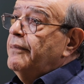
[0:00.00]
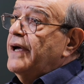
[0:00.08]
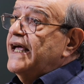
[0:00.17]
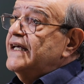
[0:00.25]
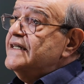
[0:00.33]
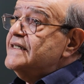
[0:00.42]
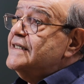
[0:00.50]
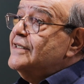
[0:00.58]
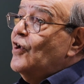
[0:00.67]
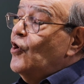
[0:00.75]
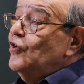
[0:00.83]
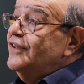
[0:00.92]
based
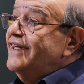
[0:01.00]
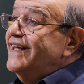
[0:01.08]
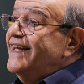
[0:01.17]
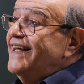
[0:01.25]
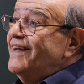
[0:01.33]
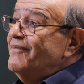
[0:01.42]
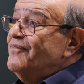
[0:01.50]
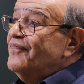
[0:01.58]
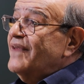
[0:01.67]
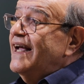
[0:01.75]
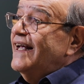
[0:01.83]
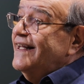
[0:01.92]
on
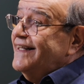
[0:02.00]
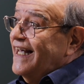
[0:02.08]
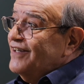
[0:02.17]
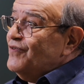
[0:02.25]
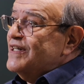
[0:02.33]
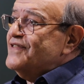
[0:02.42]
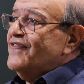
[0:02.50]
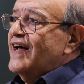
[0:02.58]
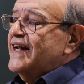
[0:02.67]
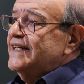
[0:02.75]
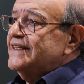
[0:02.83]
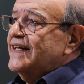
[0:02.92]
that was
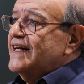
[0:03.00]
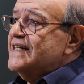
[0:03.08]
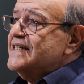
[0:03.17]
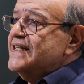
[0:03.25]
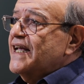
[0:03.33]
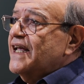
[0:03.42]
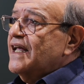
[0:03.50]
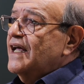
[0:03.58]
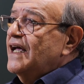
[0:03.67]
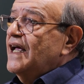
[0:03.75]
very interesting.